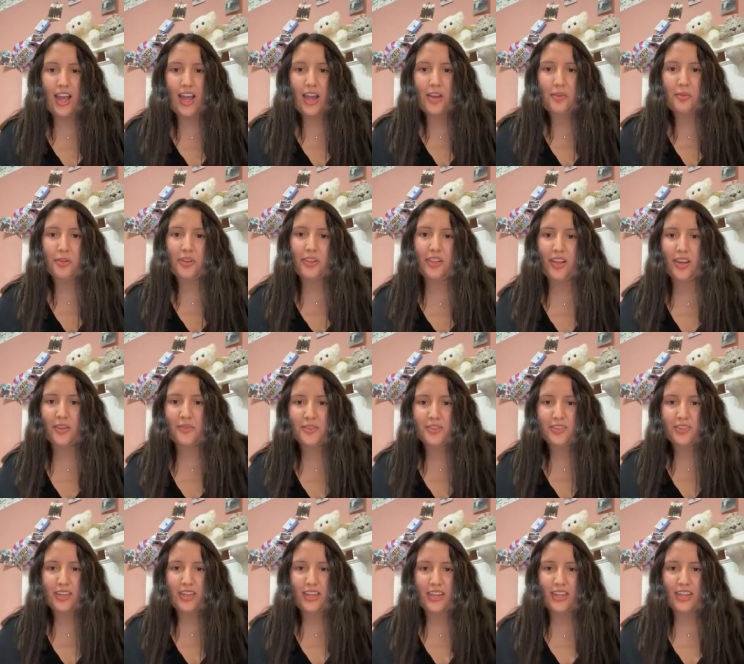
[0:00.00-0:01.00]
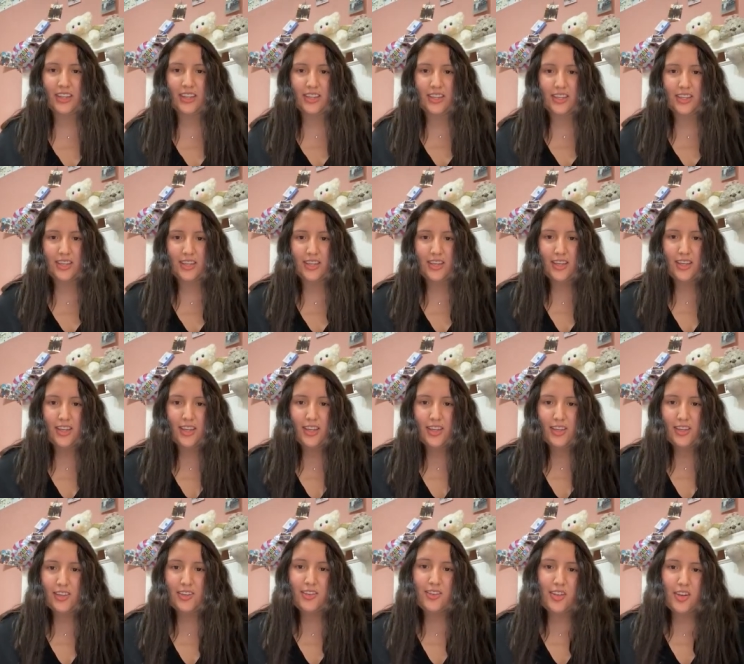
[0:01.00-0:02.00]
would love to, like,
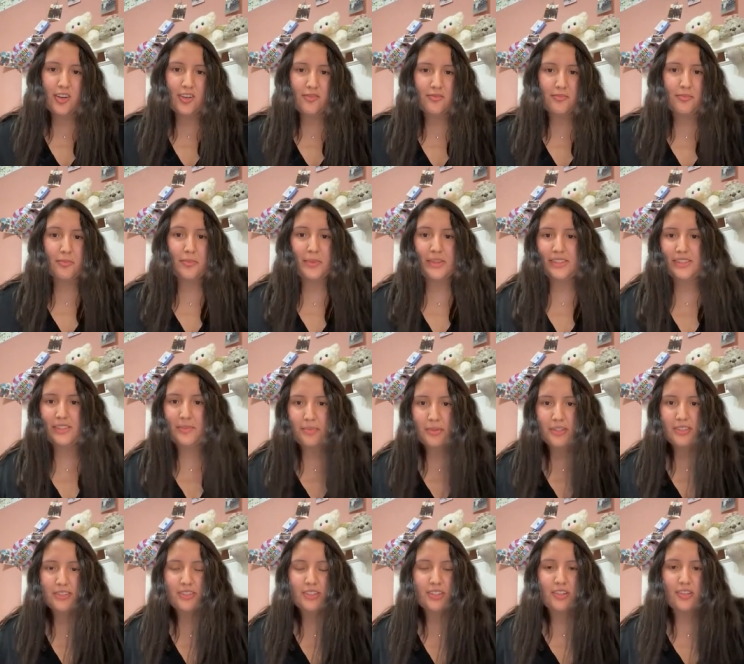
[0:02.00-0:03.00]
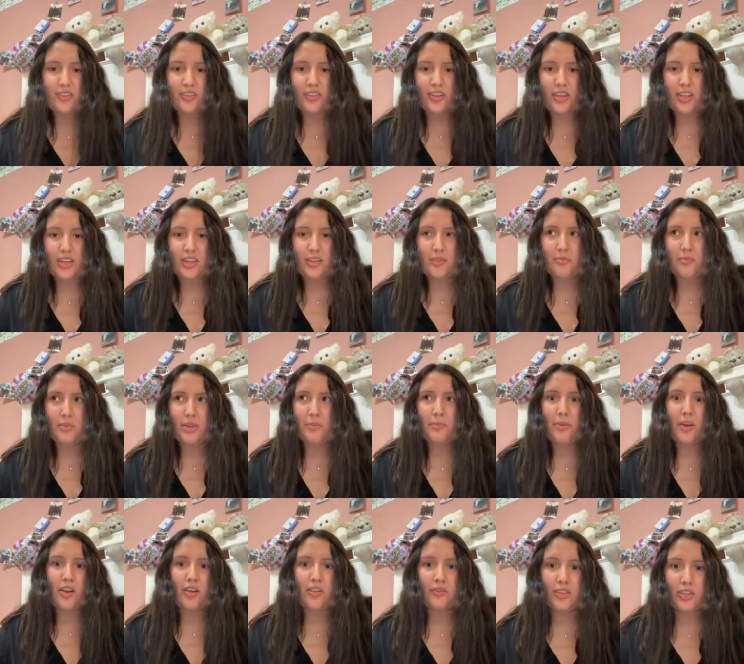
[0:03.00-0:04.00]
you know, visit Brazil and be
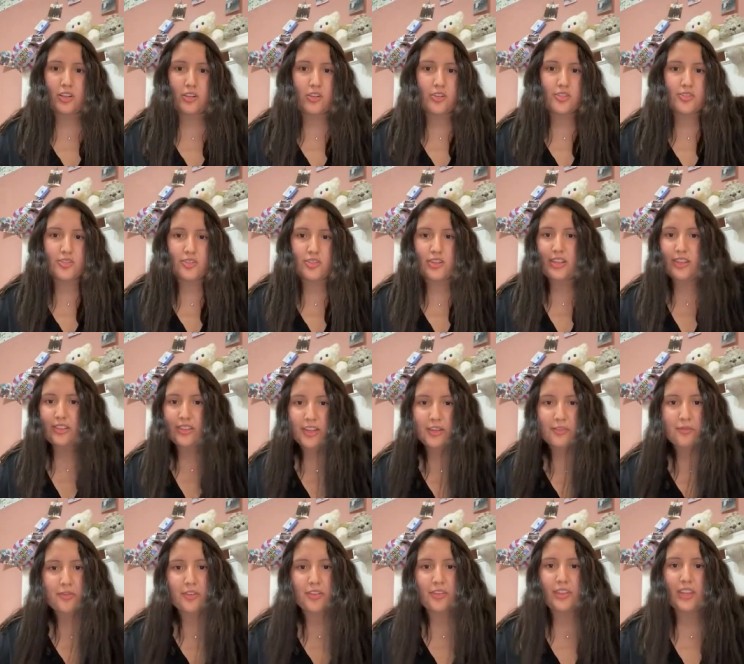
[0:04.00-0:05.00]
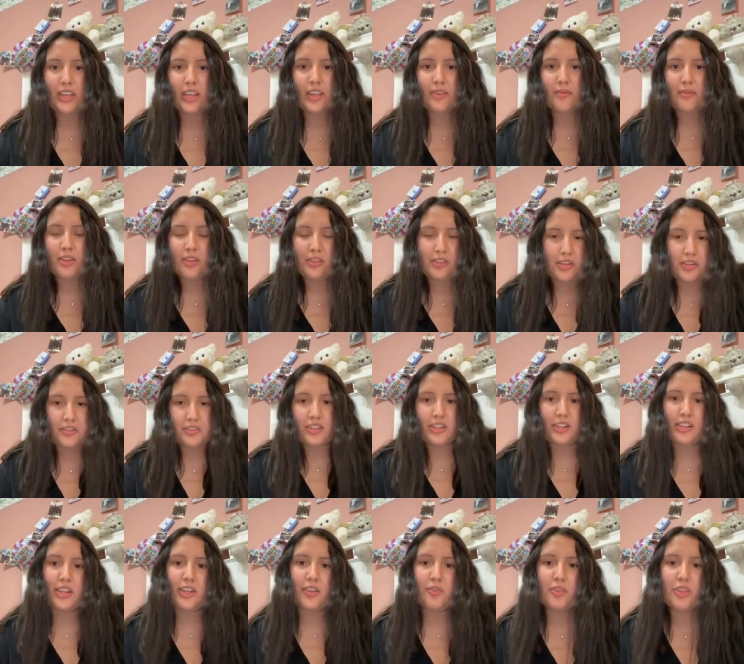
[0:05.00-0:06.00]
part of the culture and learn from them and learn the
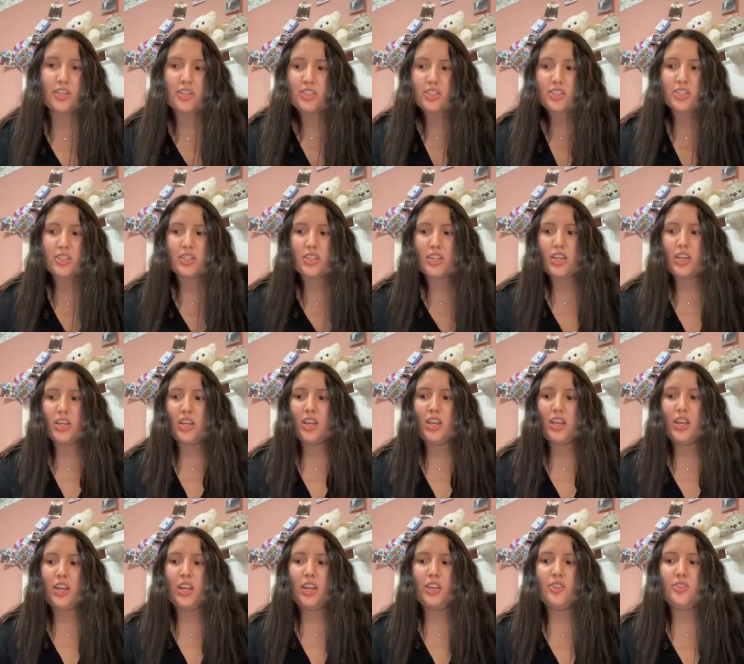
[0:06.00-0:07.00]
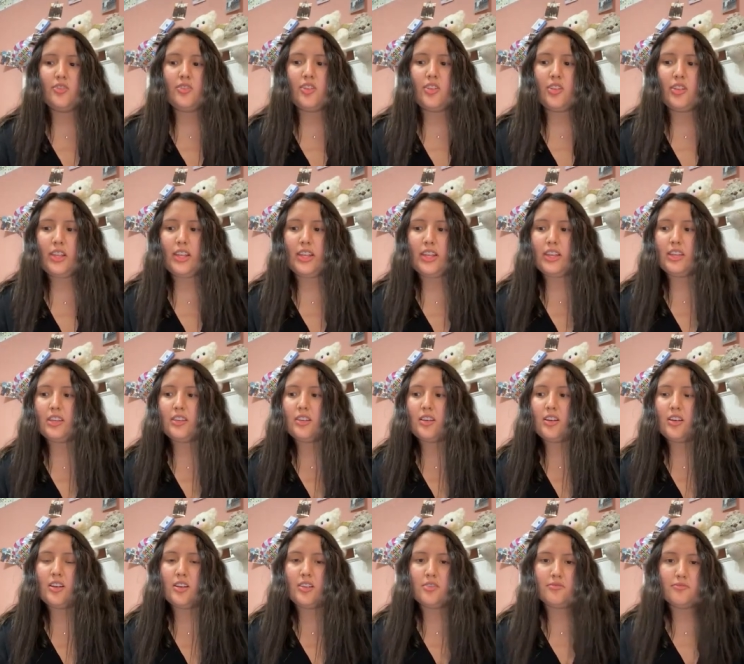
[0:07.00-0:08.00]
language. And, you know, like,
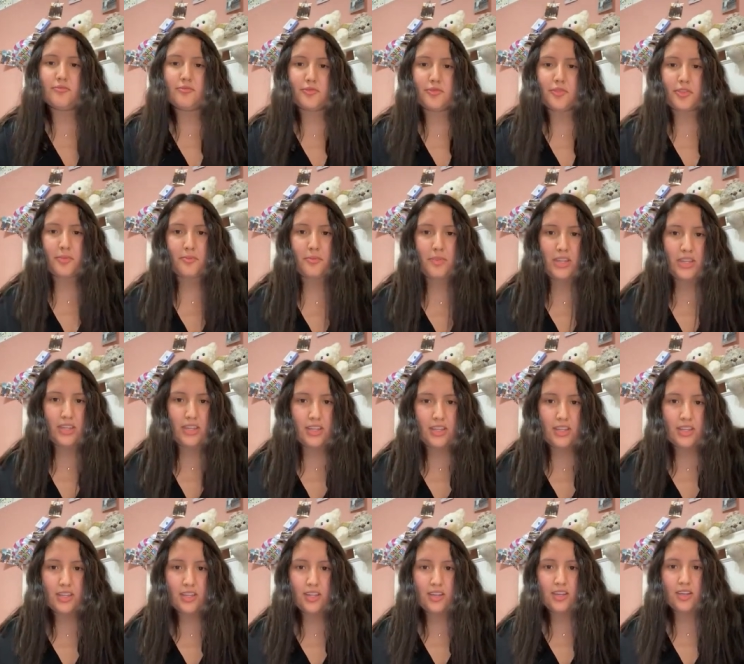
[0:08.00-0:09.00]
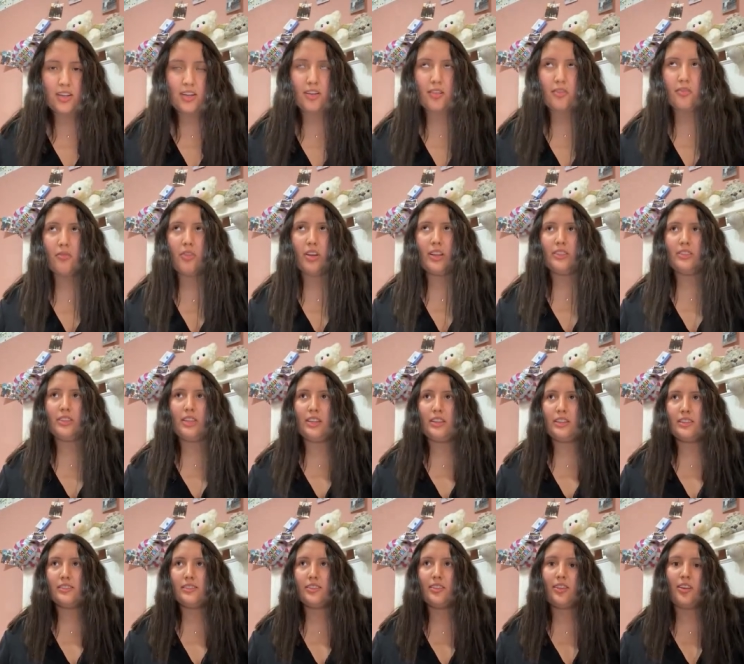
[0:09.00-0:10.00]
for me, one thing
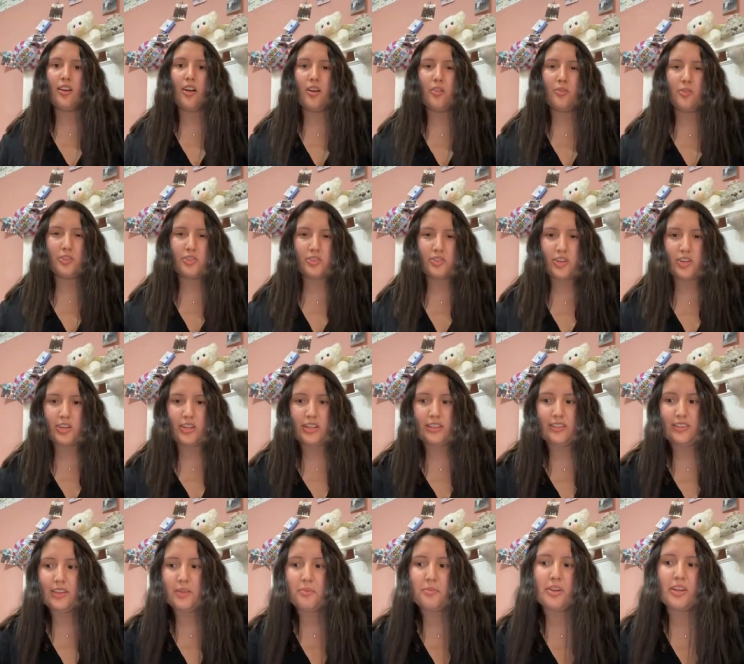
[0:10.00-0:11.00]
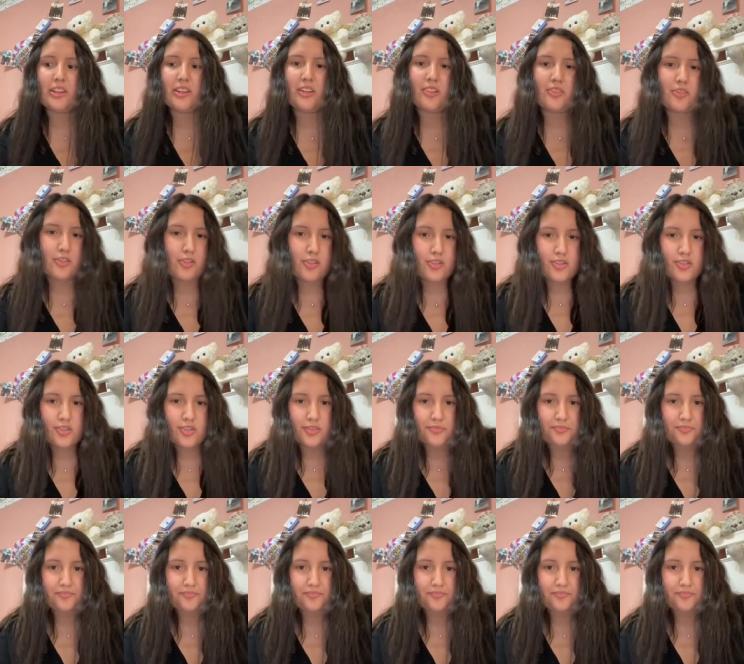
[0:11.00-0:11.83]
is, like, always sharing the American culture.